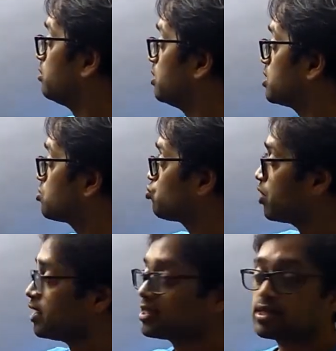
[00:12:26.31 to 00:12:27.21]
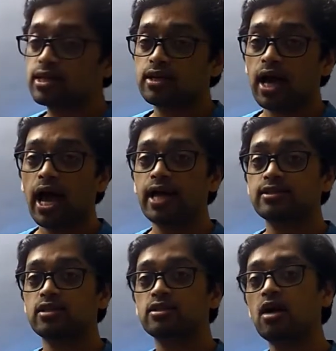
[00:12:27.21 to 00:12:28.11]
this stress
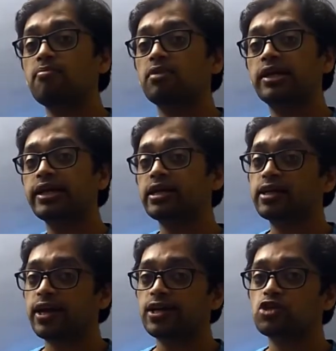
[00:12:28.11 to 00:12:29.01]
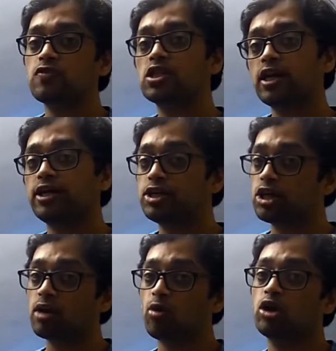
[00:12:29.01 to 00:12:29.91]
has some linkage with the
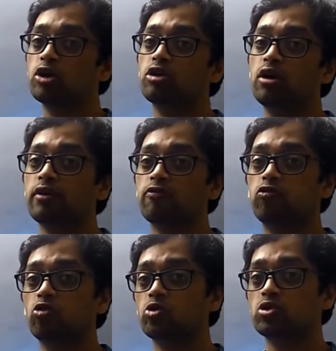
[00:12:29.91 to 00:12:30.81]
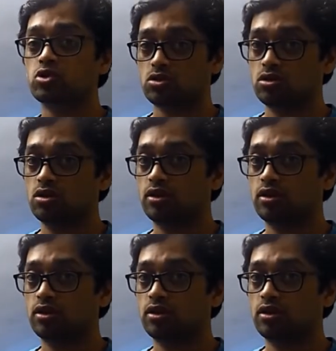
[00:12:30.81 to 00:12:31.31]
intermolecular force